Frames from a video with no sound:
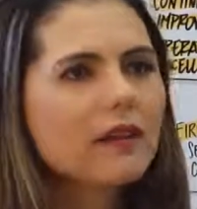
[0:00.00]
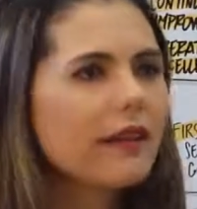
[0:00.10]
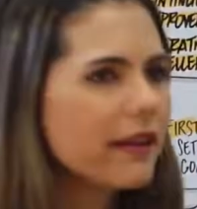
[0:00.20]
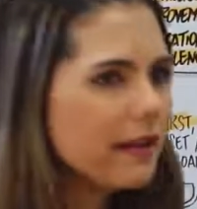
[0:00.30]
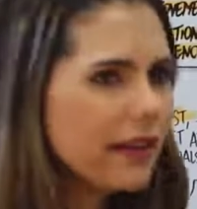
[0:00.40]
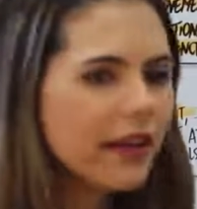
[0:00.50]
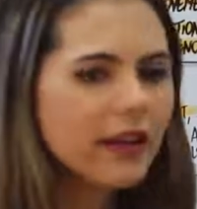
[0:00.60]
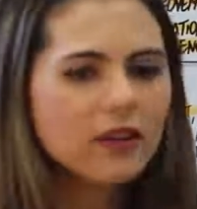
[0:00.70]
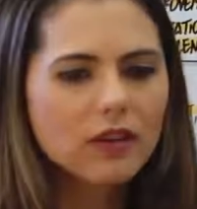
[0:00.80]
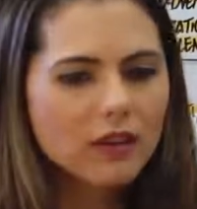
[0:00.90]
like
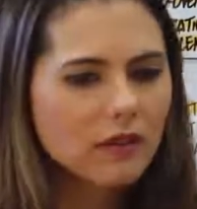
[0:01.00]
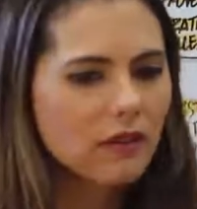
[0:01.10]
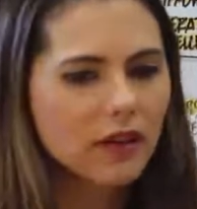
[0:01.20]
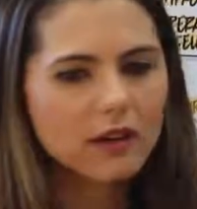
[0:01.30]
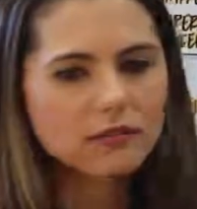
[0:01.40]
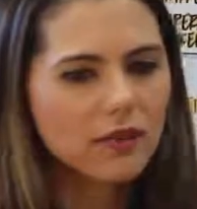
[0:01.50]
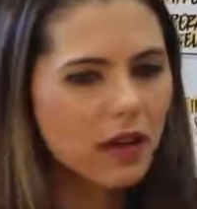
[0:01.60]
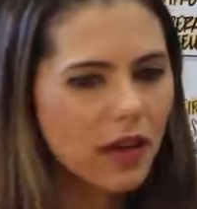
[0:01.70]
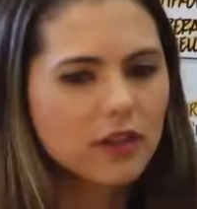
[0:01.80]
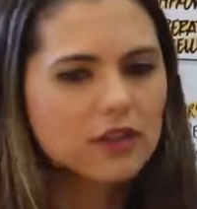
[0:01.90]
LEED or
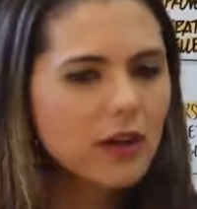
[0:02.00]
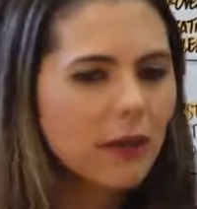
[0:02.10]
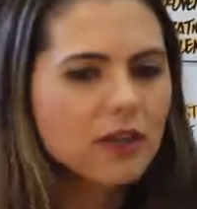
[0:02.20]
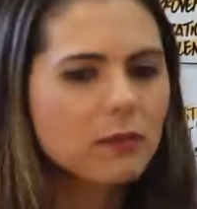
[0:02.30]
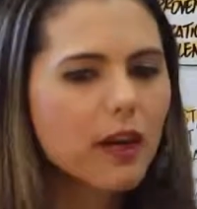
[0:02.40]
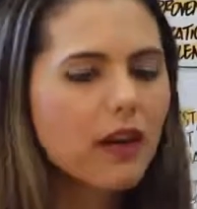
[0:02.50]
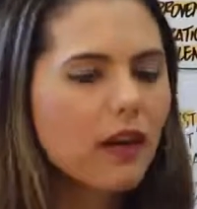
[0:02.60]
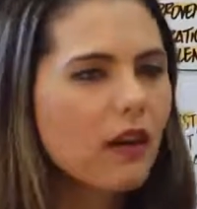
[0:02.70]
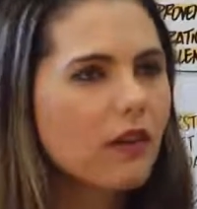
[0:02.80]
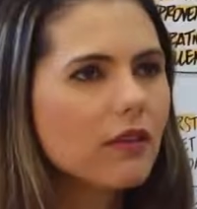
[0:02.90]
Energy Star
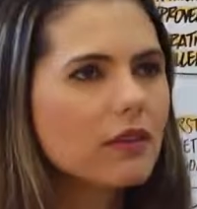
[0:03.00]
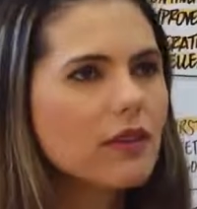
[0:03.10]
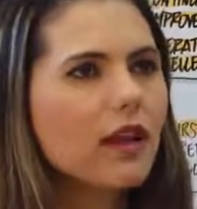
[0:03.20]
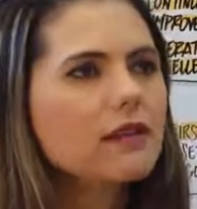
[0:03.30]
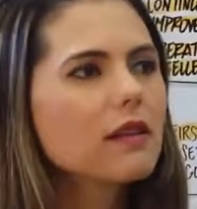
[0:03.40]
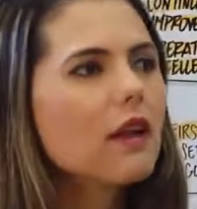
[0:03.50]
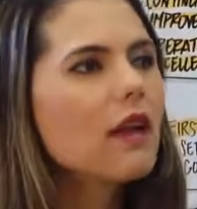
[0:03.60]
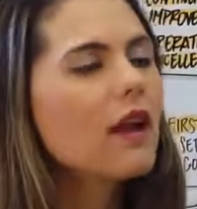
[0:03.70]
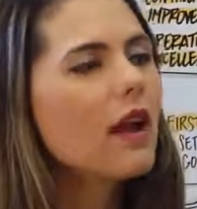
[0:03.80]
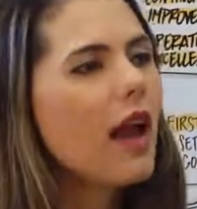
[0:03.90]
benchmarking, all those things.
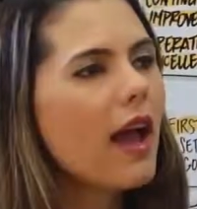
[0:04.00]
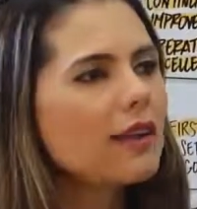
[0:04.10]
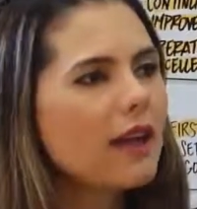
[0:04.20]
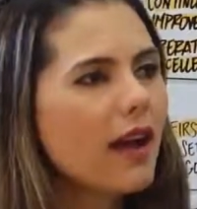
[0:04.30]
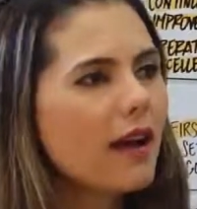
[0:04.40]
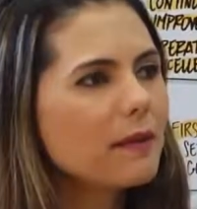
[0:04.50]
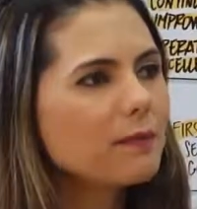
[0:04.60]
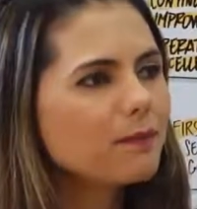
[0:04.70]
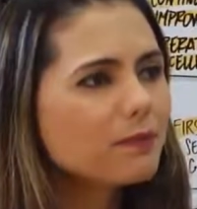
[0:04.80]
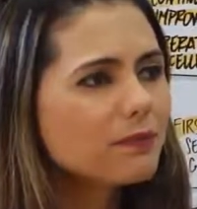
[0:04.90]

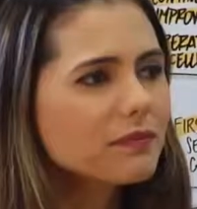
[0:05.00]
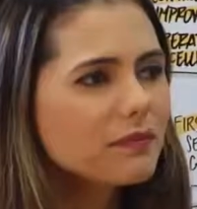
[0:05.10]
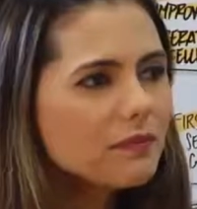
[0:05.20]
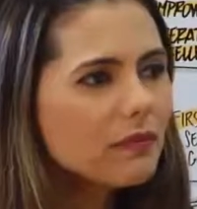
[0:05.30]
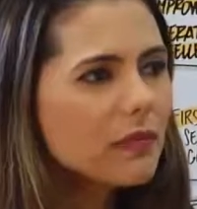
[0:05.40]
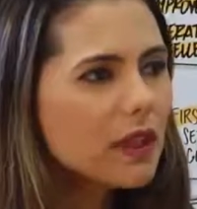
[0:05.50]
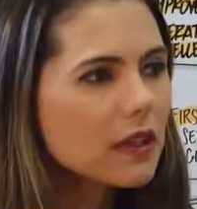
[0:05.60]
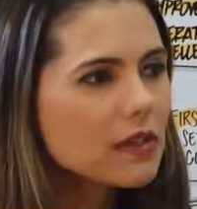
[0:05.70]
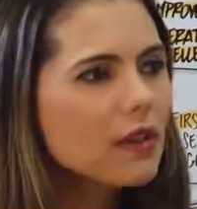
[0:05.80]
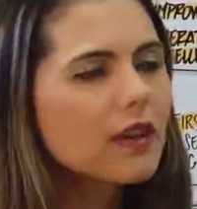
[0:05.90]
And
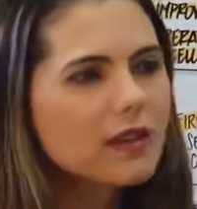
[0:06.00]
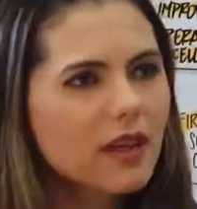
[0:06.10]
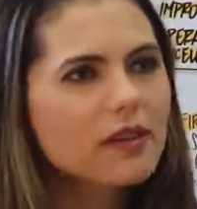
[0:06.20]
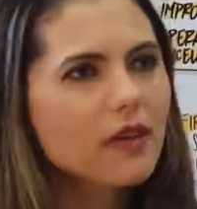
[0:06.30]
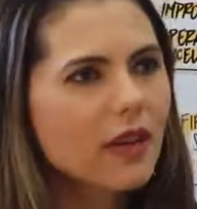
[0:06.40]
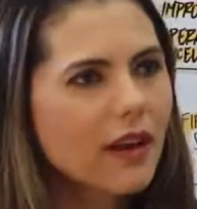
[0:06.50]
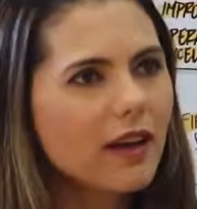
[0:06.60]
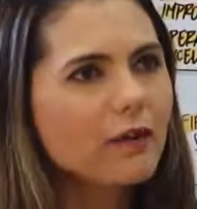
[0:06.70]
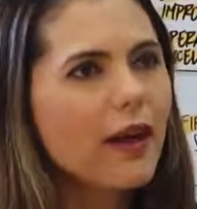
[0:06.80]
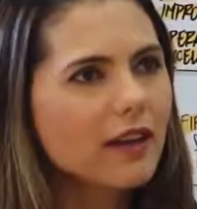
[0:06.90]
so there's also
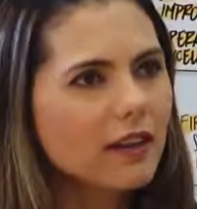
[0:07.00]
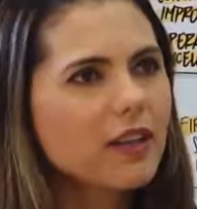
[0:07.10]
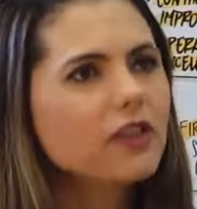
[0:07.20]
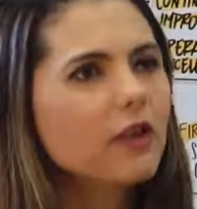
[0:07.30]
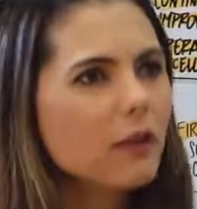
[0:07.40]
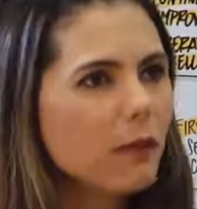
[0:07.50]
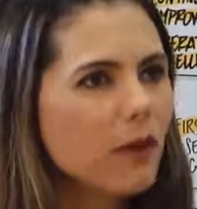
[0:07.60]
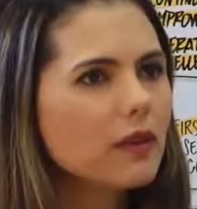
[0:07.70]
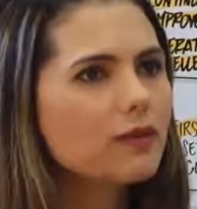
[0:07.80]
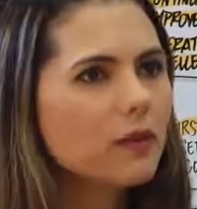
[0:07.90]
a recognition
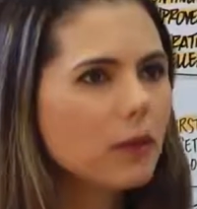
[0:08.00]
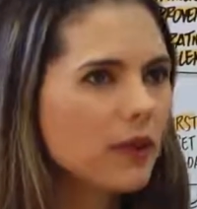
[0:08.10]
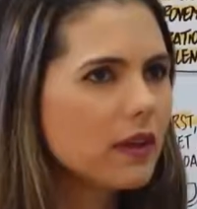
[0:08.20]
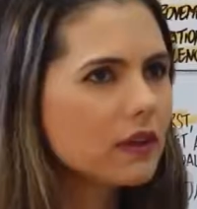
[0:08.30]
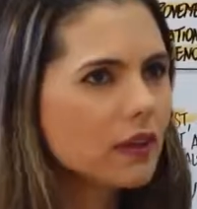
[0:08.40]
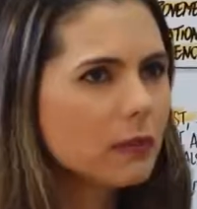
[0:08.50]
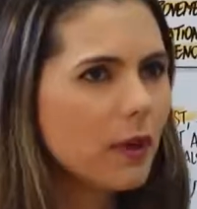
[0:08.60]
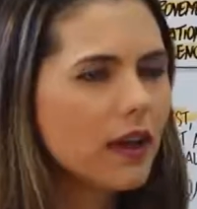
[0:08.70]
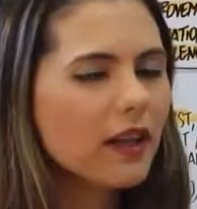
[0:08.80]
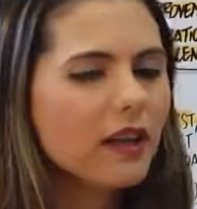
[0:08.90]
reward from doing the third
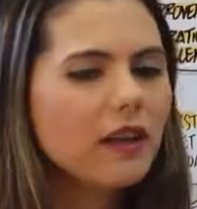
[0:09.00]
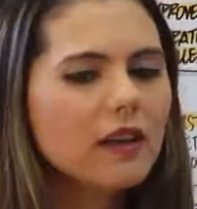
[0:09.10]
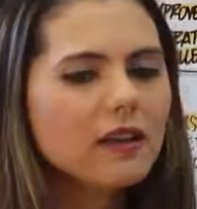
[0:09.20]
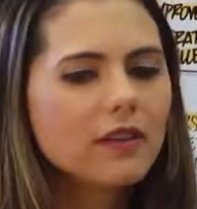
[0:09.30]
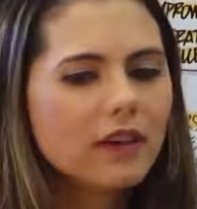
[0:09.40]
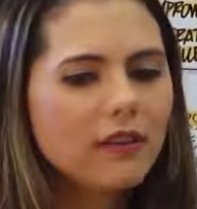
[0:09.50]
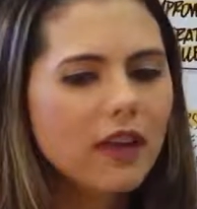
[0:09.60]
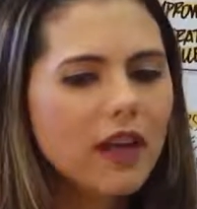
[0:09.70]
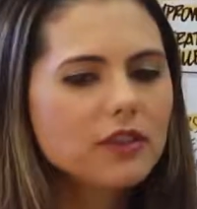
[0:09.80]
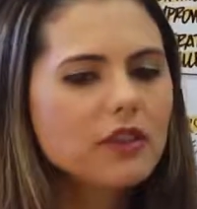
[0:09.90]
party
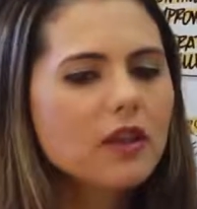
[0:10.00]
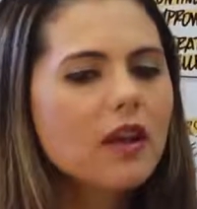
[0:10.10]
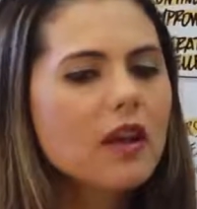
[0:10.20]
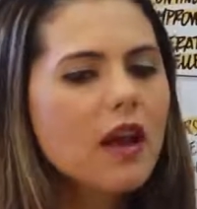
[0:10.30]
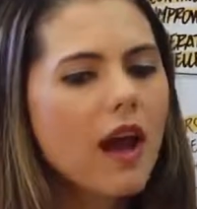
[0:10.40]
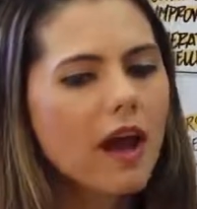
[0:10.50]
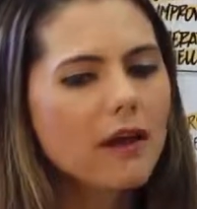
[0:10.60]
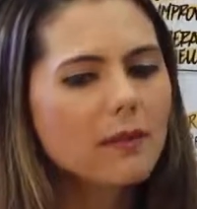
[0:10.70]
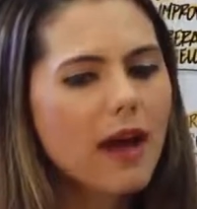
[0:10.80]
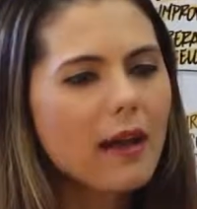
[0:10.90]
verification.
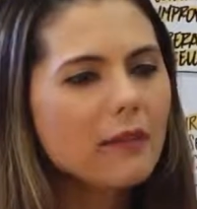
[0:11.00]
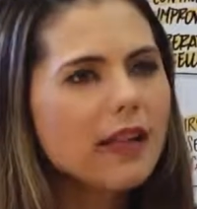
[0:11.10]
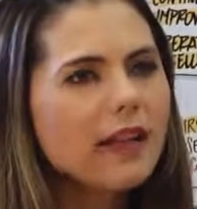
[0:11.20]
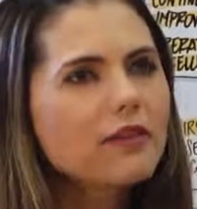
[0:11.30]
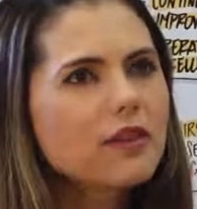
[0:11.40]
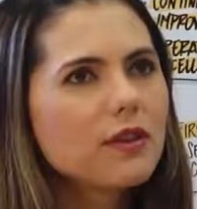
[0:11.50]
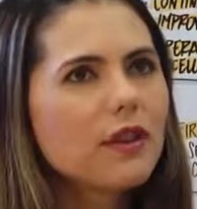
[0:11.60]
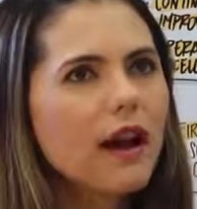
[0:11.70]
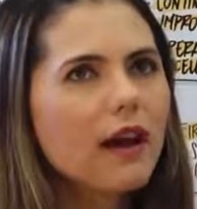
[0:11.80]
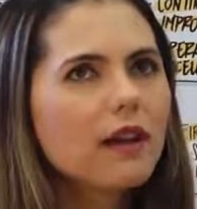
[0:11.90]
I believe too
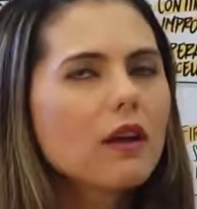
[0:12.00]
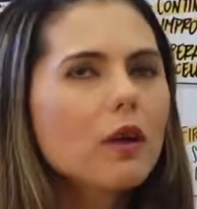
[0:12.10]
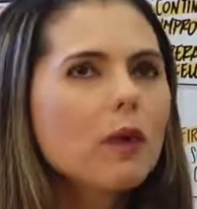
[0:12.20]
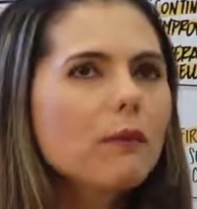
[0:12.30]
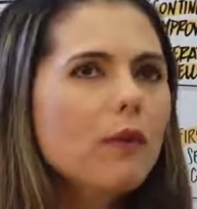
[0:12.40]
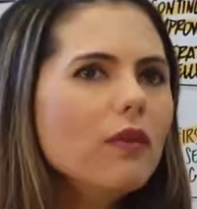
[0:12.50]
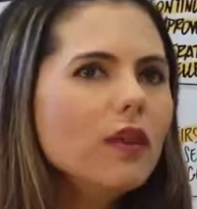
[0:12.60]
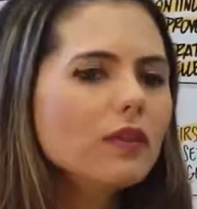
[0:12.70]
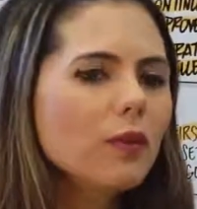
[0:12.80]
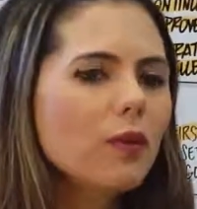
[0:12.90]
that we're
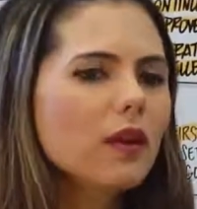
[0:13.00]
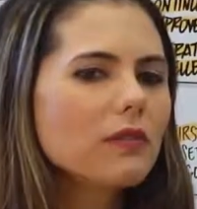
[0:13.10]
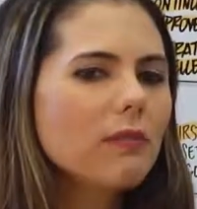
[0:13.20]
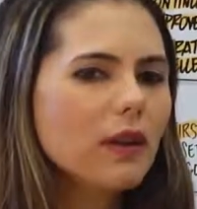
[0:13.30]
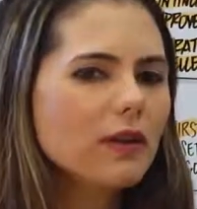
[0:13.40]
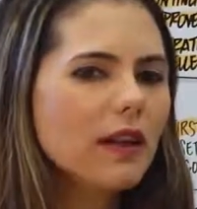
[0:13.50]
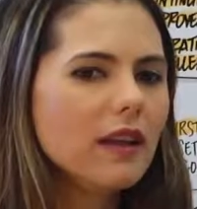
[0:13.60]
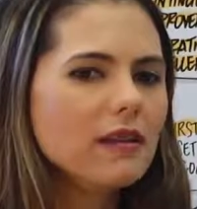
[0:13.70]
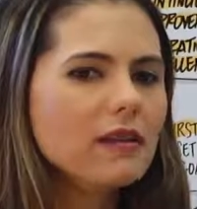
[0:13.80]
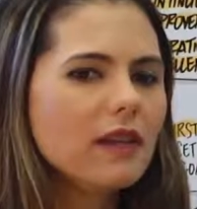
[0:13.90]
moving toward
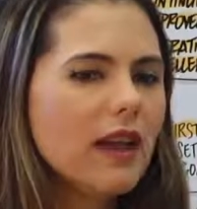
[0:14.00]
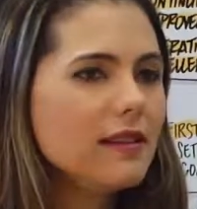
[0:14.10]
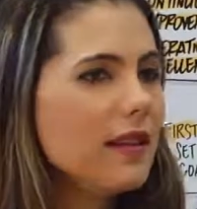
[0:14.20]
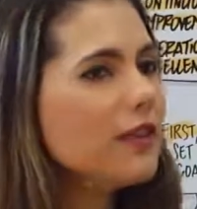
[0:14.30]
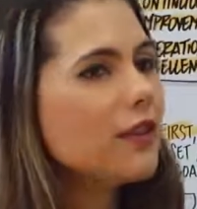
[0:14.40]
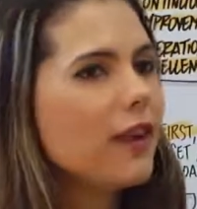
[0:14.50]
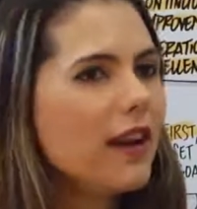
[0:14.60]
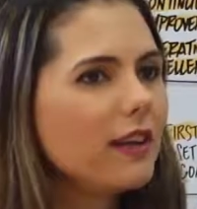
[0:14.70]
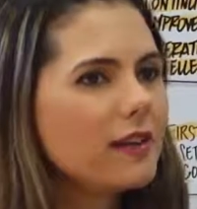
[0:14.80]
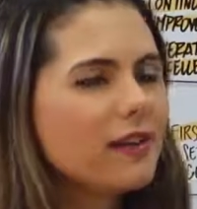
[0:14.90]
buildings as
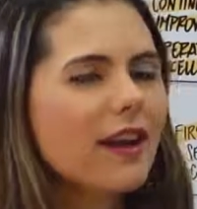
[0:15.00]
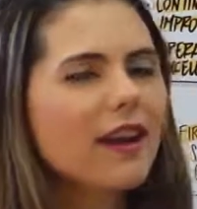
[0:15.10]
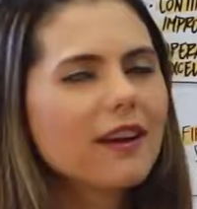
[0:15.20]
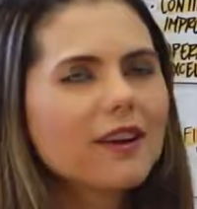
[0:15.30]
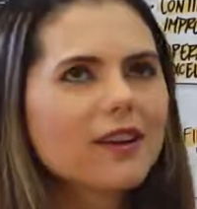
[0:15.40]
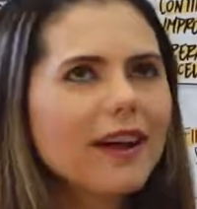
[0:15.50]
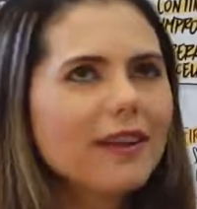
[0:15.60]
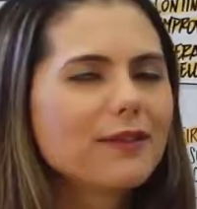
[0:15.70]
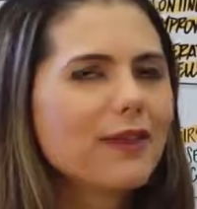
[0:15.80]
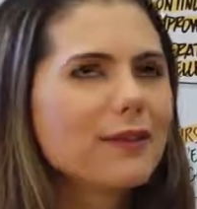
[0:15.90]
integrators, and I heard
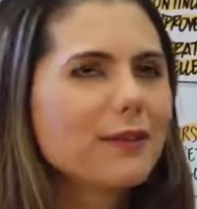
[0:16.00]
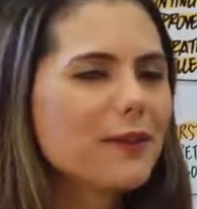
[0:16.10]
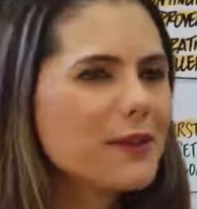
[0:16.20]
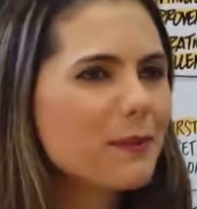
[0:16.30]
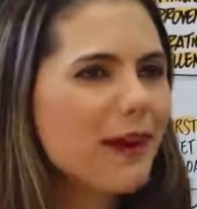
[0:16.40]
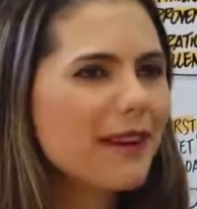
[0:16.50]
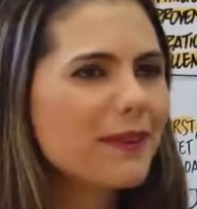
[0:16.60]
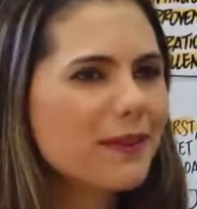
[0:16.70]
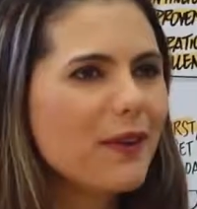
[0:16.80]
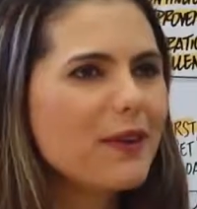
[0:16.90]
that from Chris Pike
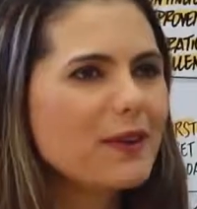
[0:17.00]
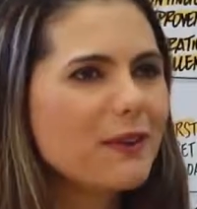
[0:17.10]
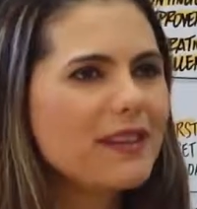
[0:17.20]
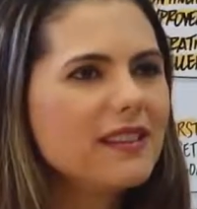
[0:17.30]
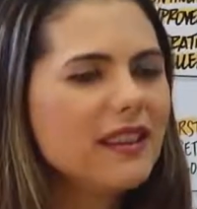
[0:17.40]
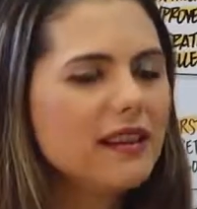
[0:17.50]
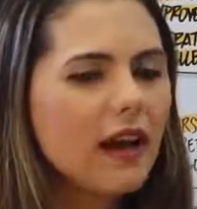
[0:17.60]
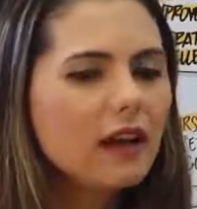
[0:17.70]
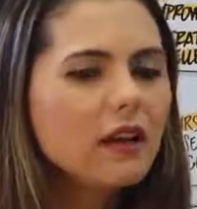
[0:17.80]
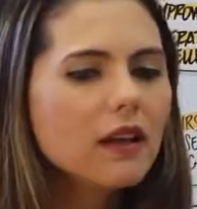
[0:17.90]
with USGBC,
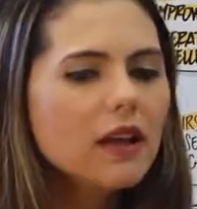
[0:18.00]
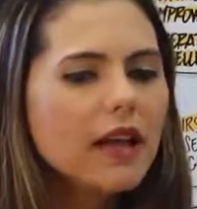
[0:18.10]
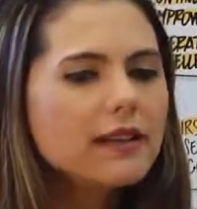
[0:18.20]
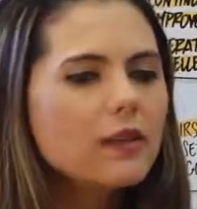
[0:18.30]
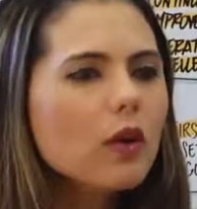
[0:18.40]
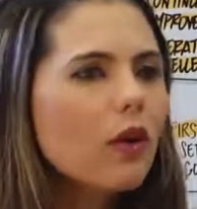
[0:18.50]
that is no